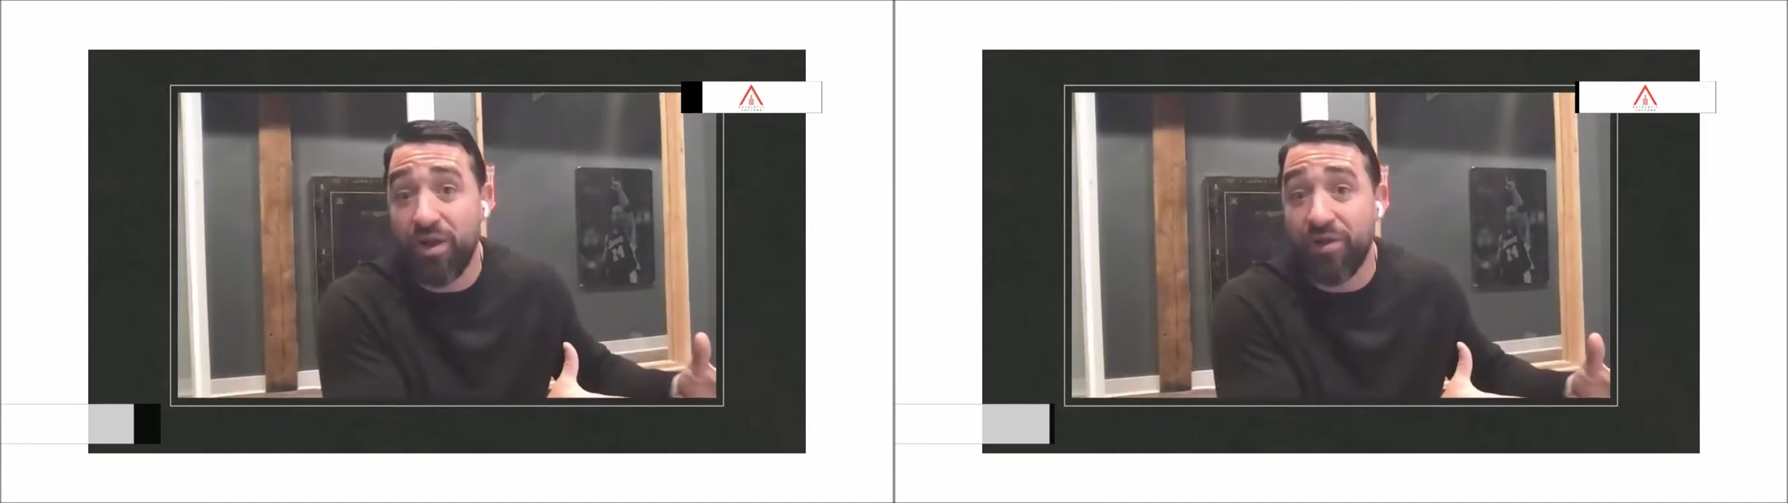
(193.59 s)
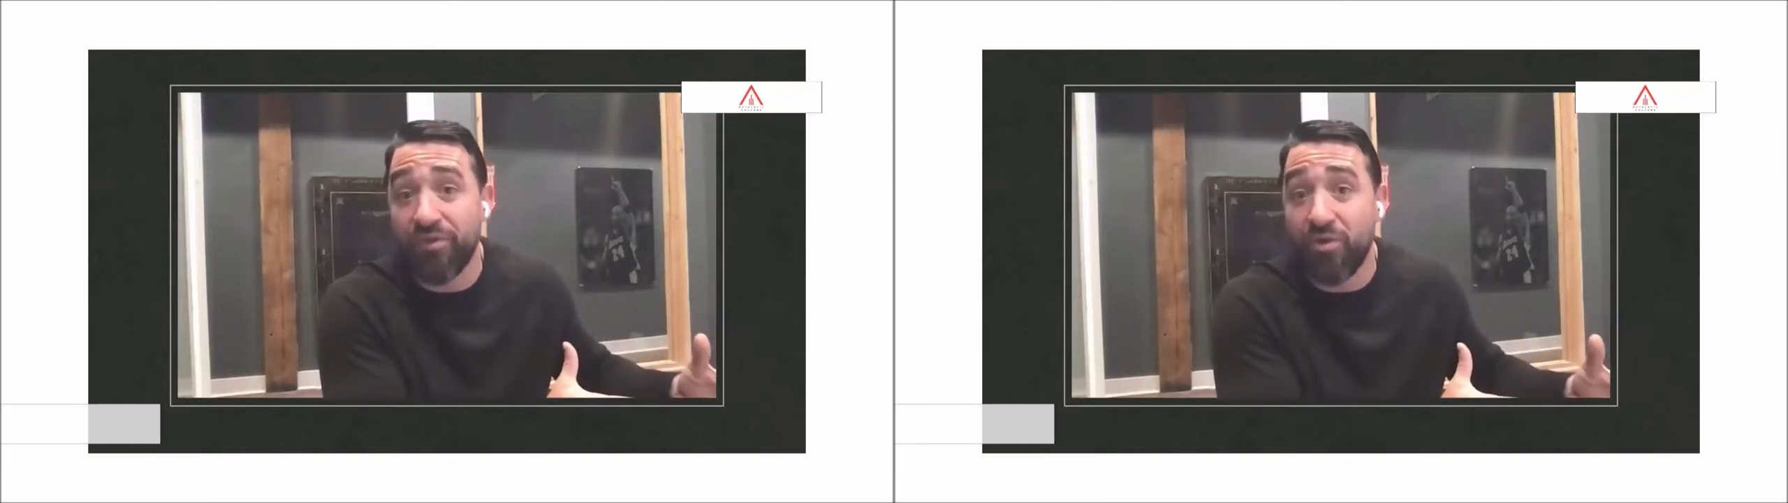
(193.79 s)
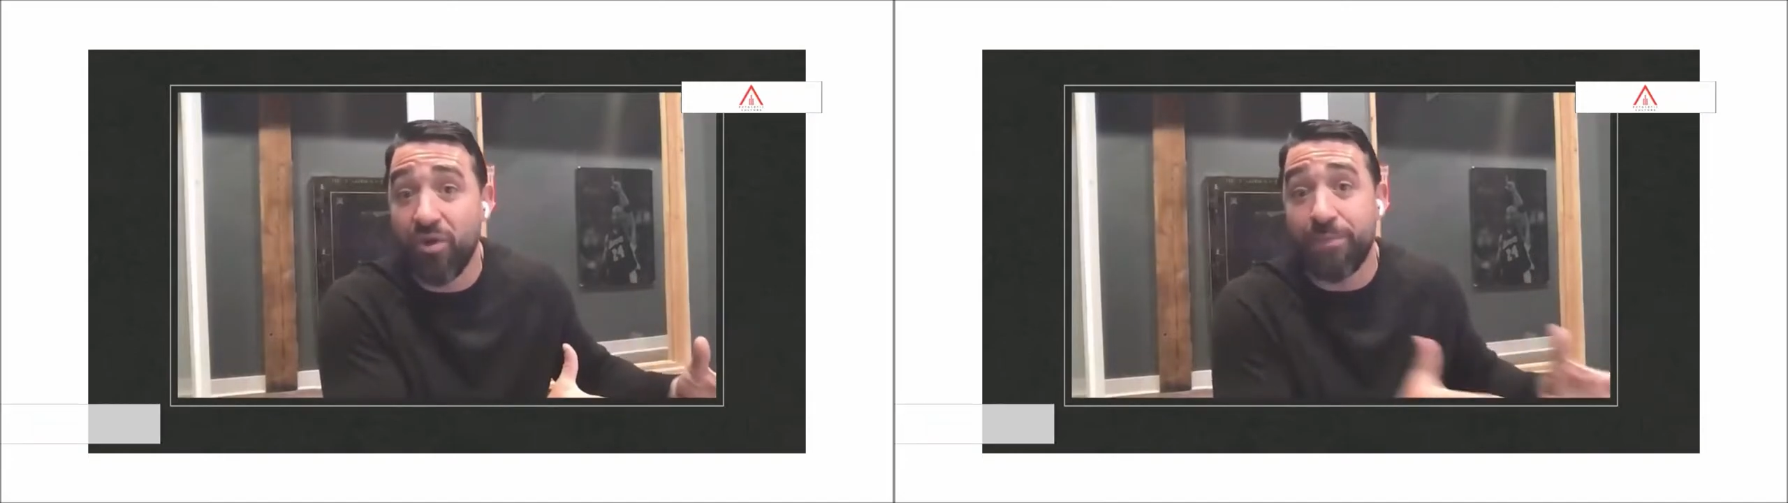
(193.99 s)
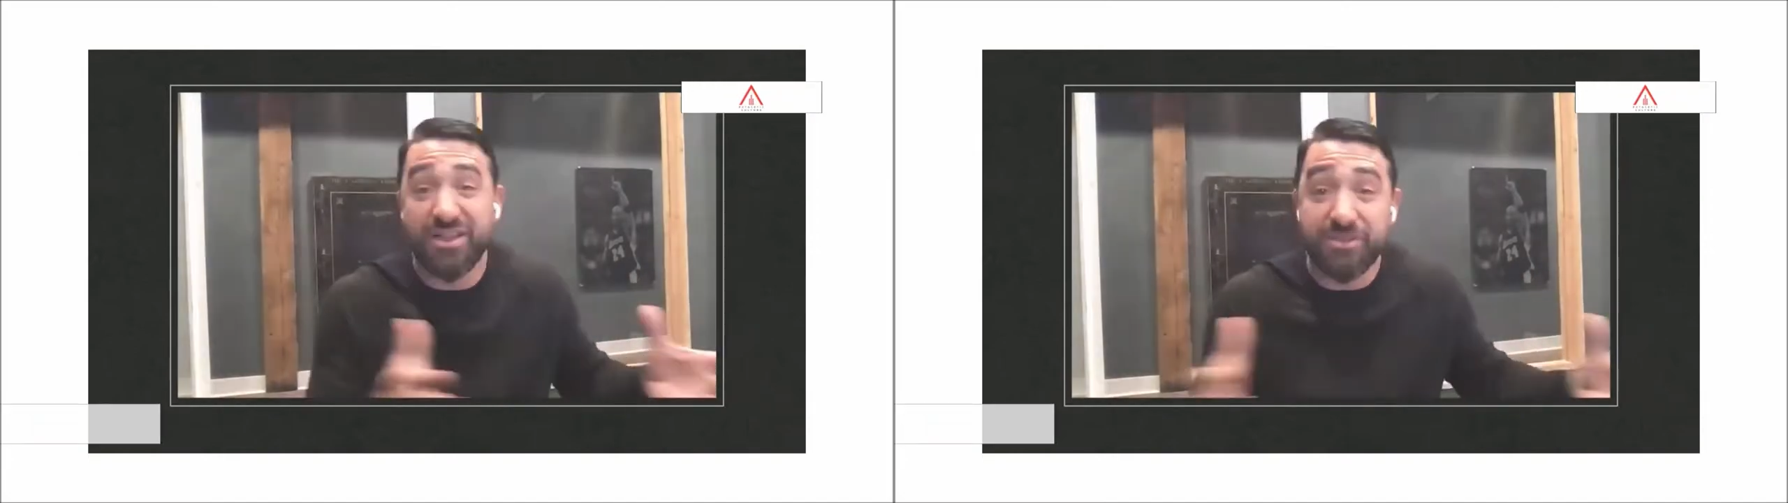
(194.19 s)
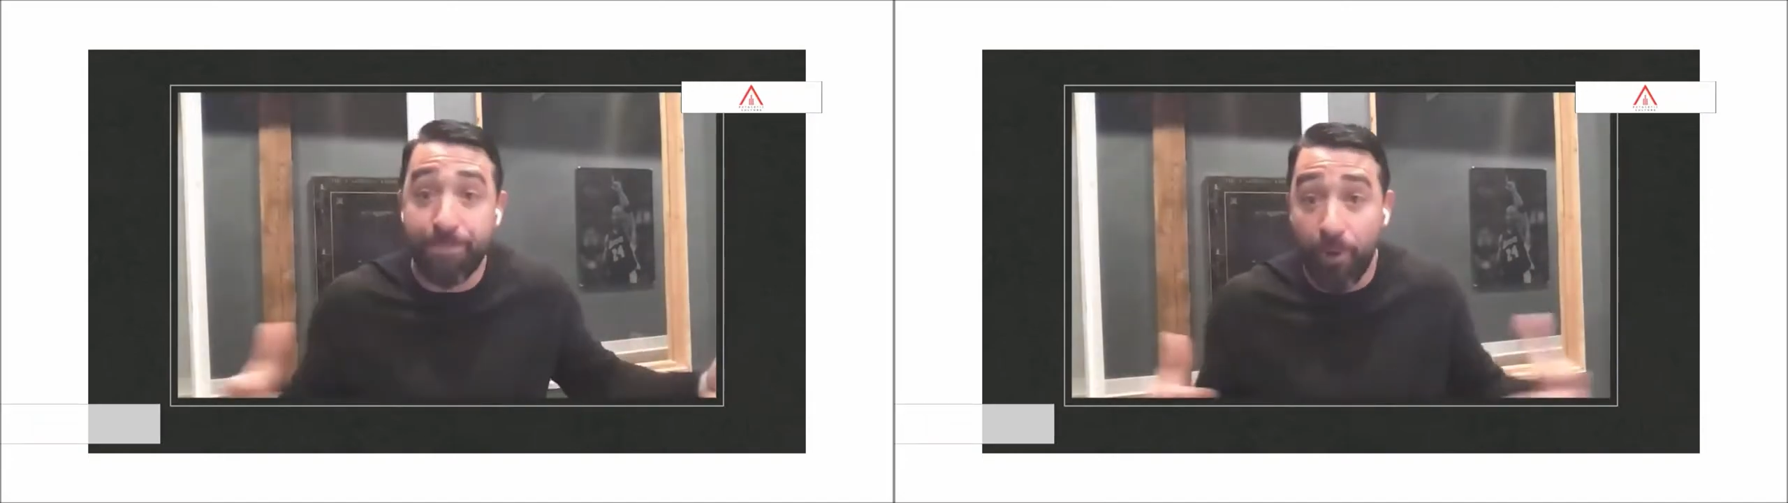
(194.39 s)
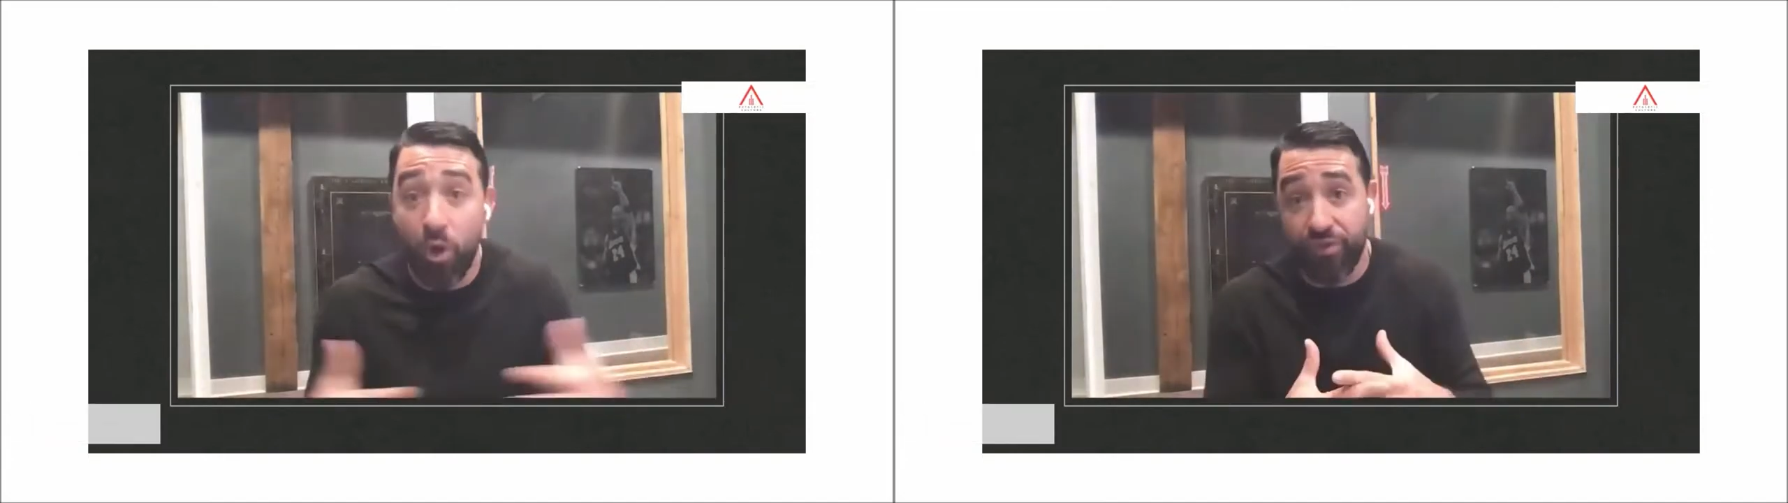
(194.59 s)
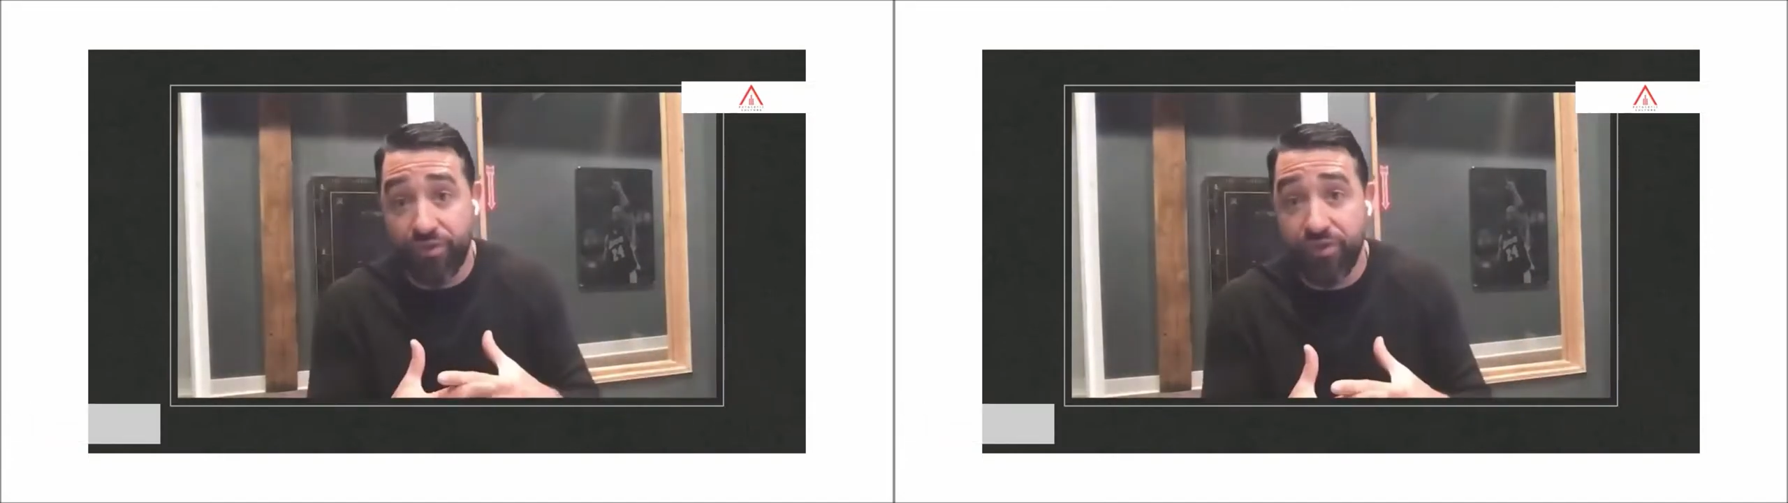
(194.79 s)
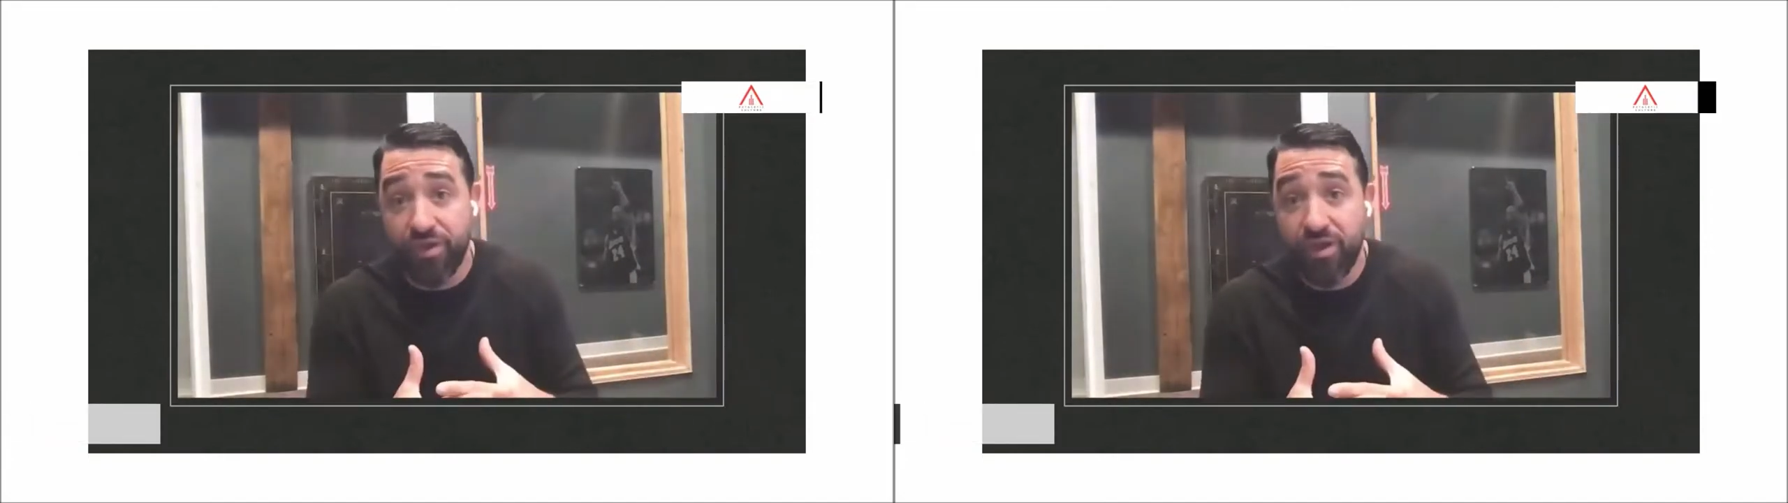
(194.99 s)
well on the court, but it's both.